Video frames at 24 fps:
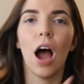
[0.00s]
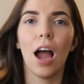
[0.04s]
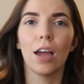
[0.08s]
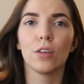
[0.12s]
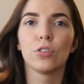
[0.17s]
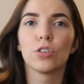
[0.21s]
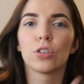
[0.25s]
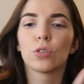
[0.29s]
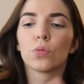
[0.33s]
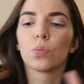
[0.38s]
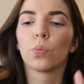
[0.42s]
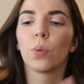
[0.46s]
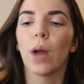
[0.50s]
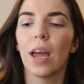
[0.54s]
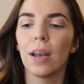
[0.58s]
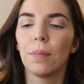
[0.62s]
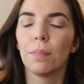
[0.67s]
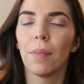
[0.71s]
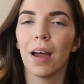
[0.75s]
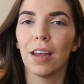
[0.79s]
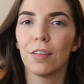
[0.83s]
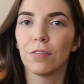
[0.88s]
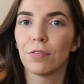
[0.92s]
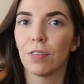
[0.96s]
just read
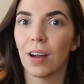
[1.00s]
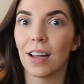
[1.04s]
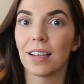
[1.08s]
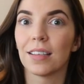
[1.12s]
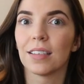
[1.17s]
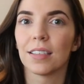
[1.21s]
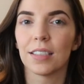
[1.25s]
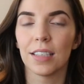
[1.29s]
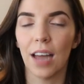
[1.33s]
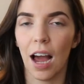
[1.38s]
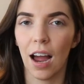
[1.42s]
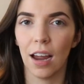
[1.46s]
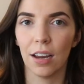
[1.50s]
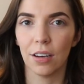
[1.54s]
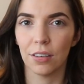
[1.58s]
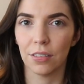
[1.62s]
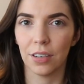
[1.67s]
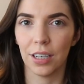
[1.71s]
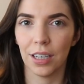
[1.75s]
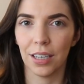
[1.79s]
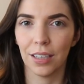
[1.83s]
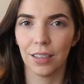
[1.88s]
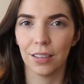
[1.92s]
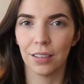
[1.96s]
my friend's
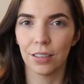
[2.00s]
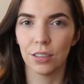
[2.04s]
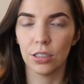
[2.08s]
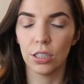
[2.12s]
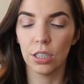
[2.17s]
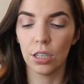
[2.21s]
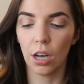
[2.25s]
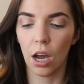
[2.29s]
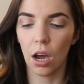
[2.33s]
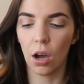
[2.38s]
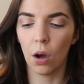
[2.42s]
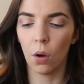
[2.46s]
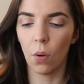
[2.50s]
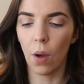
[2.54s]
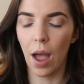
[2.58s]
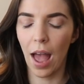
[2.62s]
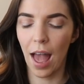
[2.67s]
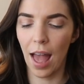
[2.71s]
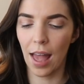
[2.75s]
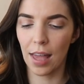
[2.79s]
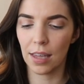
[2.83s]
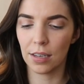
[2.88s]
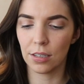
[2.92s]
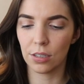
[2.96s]
diary, you know?
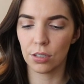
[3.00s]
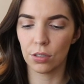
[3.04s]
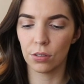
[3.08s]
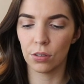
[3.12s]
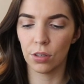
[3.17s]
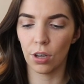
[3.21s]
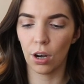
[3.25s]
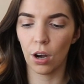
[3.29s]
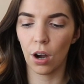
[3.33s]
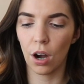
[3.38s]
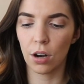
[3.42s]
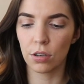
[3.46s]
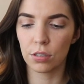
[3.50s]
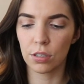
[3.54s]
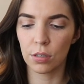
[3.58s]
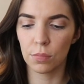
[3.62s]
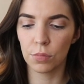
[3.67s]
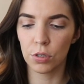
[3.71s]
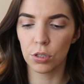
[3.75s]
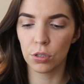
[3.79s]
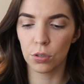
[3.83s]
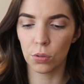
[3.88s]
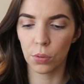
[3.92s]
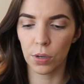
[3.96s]
And there are some
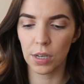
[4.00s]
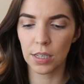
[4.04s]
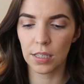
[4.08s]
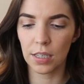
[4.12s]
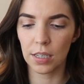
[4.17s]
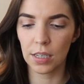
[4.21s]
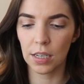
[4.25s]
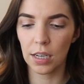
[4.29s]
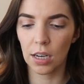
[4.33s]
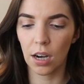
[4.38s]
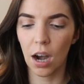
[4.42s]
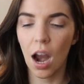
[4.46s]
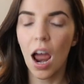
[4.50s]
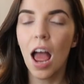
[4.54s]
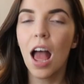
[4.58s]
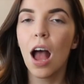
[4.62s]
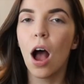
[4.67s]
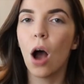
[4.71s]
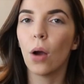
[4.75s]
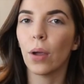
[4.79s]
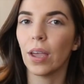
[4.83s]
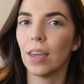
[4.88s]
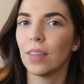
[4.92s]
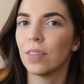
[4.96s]
stories in here.
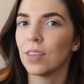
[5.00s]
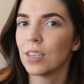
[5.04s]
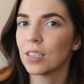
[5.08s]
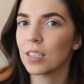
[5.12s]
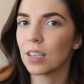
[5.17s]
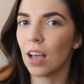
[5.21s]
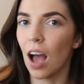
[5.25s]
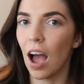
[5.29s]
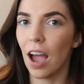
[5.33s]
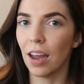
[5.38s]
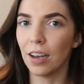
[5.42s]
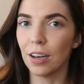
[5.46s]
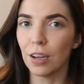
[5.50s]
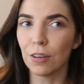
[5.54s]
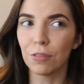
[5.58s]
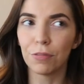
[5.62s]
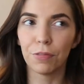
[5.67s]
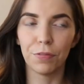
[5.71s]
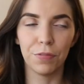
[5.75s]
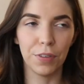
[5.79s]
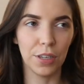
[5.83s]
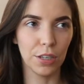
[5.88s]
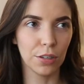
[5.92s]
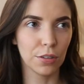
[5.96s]
Okay, this kind of
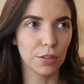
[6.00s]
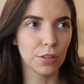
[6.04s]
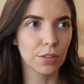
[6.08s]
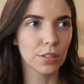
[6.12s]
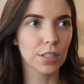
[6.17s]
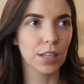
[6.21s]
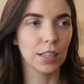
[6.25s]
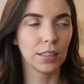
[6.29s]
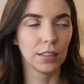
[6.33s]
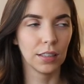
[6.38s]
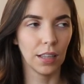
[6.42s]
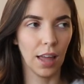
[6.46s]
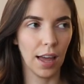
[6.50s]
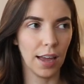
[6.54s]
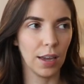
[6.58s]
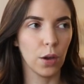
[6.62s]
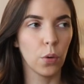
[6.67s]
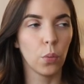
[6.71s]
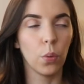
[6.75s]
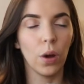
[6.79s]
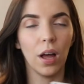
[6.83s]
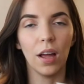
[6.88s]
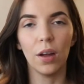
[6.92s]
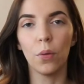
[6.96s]
feels like,
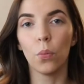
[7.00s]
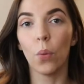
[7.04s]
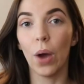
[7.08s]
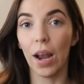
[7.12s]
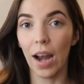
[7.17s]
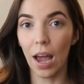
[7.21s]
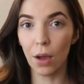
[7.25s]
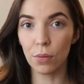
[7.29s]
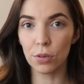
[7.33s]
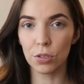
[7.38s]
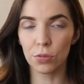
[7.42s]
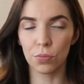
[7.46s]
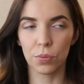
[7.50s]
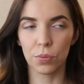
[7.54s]
well, when I was